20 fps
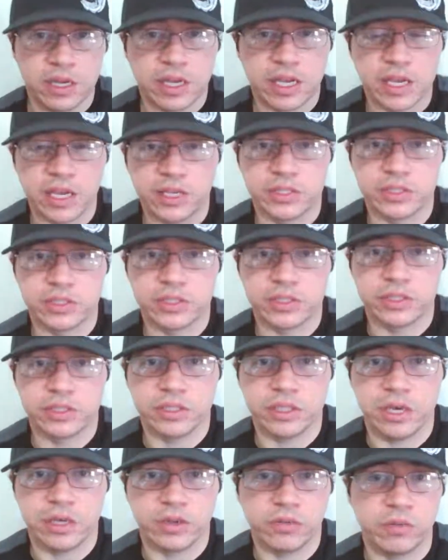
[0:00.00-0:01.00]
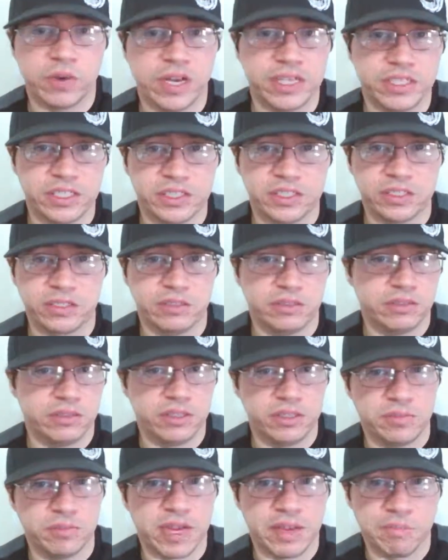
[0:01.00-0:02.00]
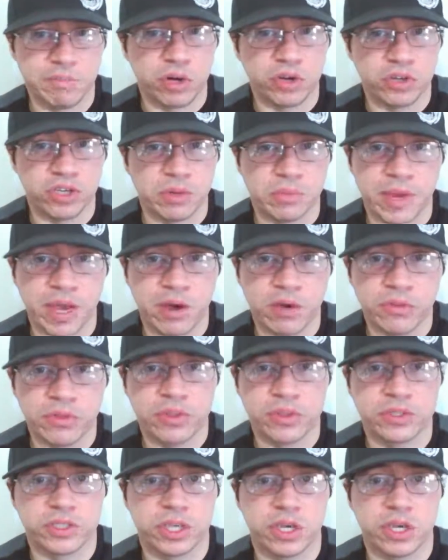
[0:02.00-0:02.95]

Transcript: because otherwise you might burn your mouth.